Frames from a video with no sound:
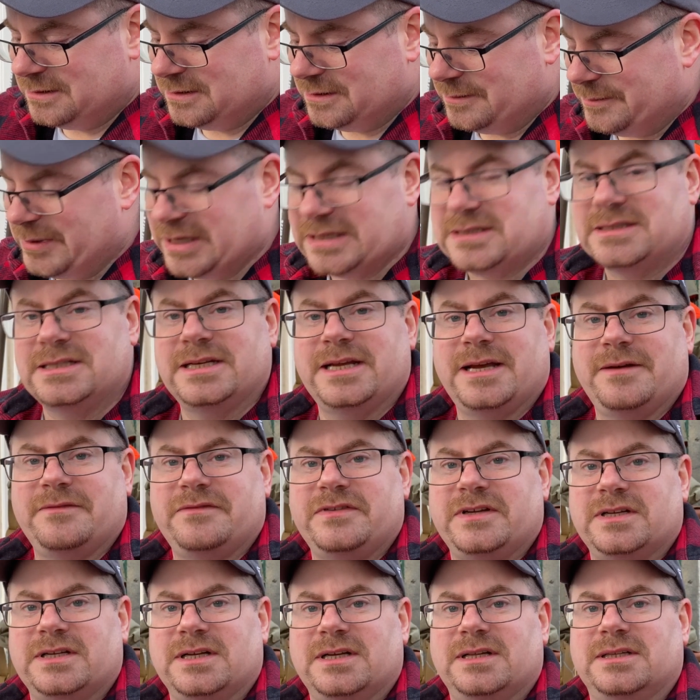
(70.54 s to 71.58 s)
But today I'm
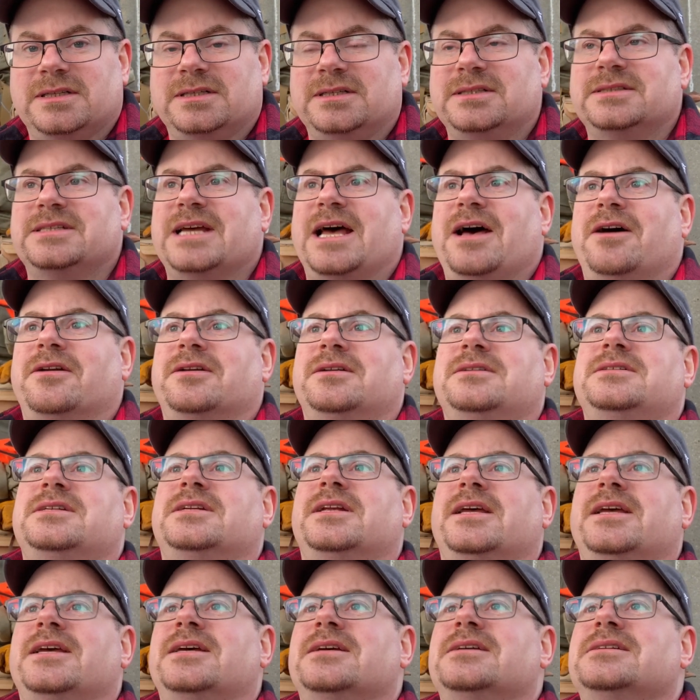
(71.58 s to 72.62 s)
feeling a little down.
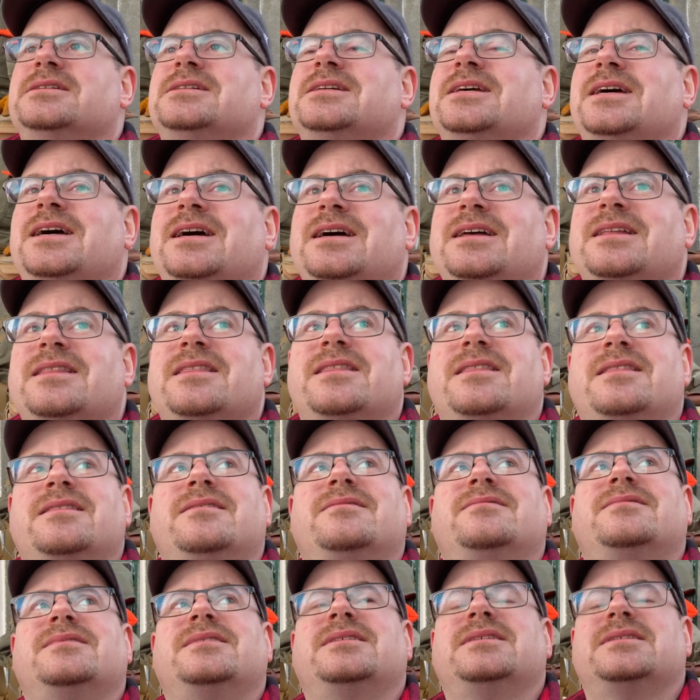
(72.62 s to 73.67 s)
Today is
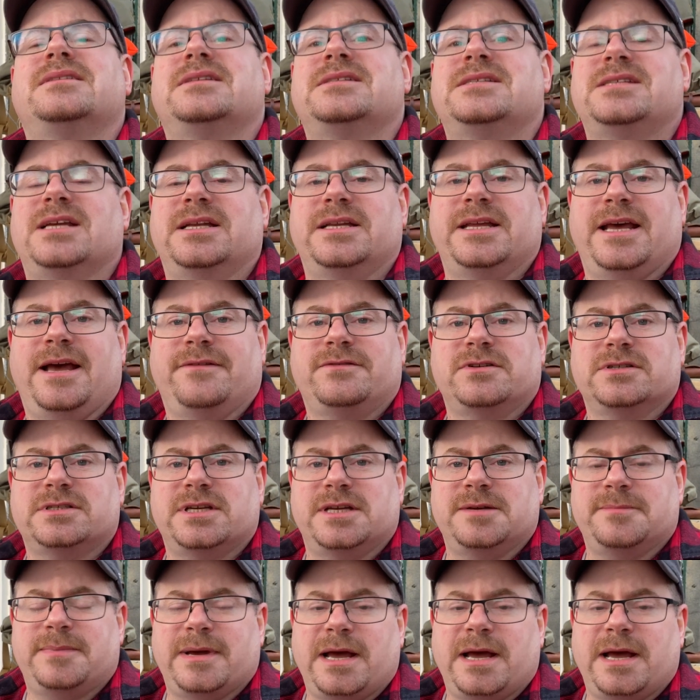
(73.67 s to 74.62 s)
the Sunday after St.